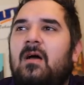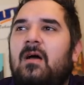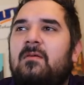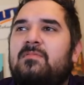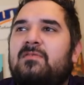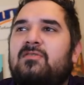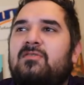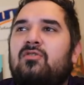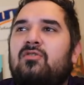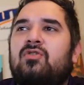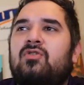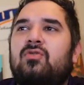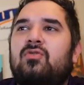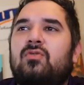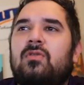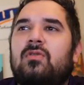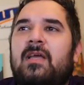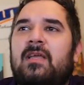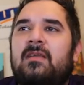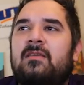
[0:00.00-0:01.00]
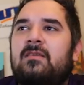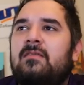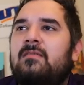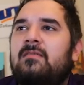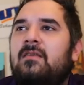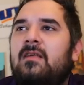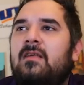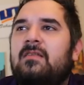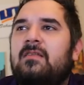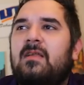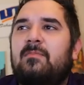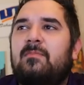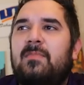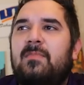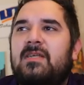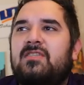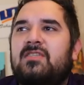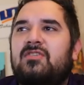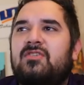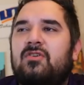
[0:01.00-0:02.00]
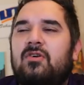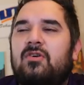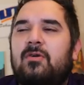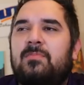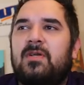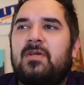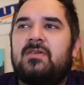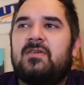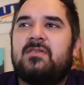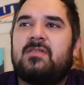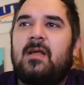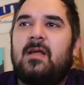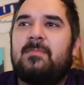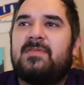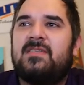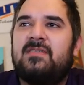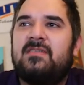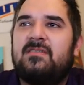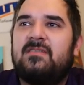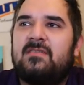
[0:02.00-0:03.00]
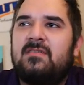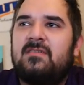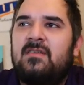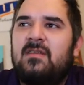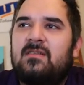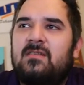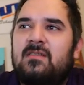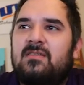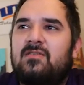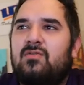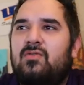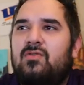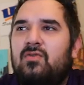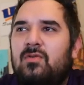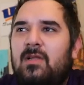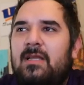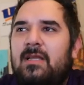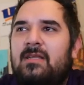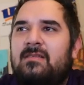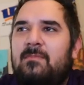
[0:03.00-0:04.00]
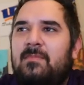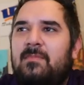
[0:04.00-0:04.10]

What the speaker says: So Kool-Aid, is it a mixture or a pure substance? So Kool-Aid is a